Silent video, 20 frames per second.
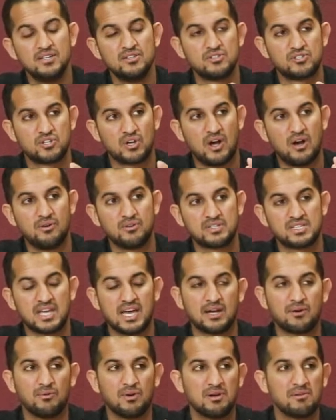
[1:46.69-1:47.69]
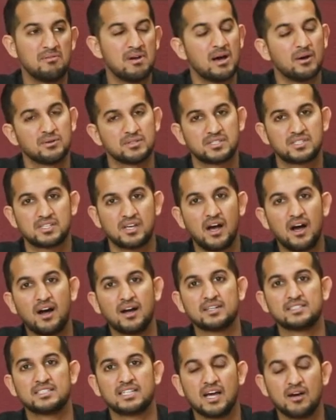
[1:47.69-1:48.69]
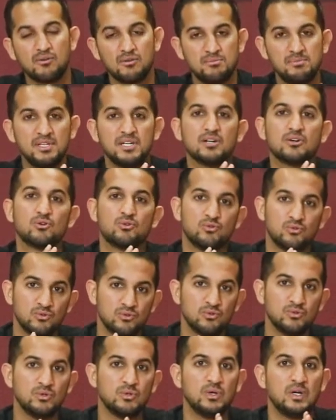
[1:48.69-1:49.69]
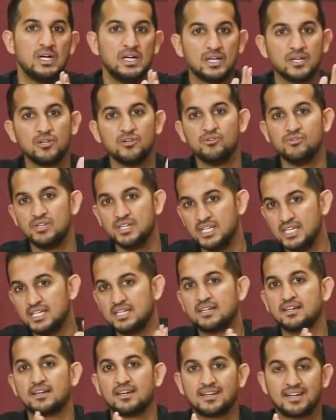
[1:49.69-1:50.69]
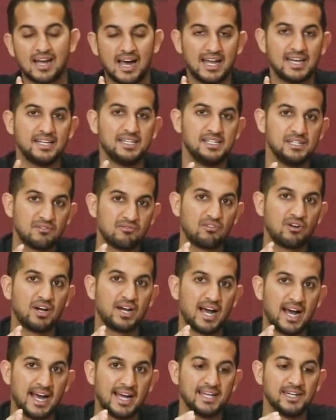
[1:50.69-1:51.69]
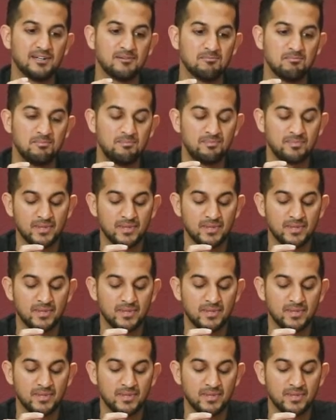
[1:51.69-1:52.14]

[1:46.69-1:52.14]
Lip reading: So I was like, what about socks? That would be a cool, unique, kind of different item.